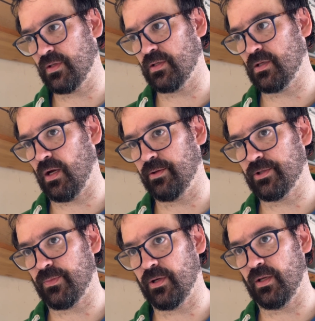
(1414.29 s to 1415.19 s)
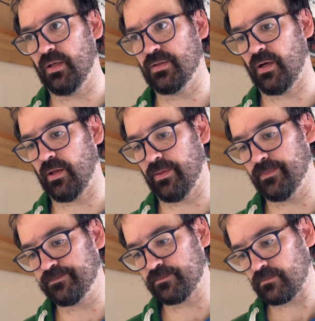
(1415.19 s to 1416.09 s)
this other spring is on
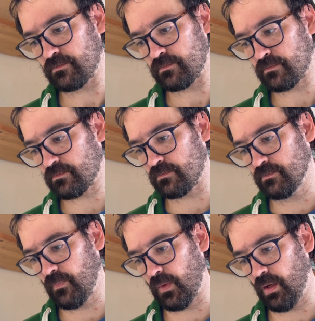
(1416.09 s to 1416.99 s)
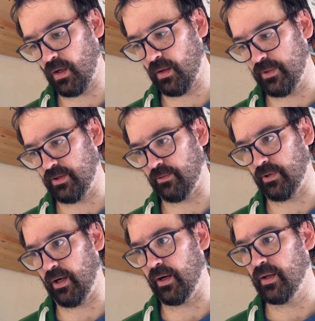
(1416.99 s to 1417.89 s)
in the
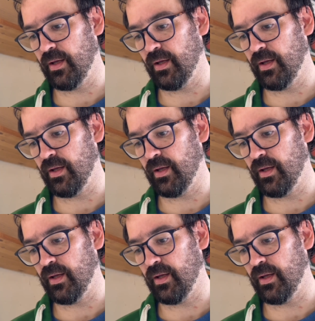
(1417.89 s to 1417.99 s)
rear.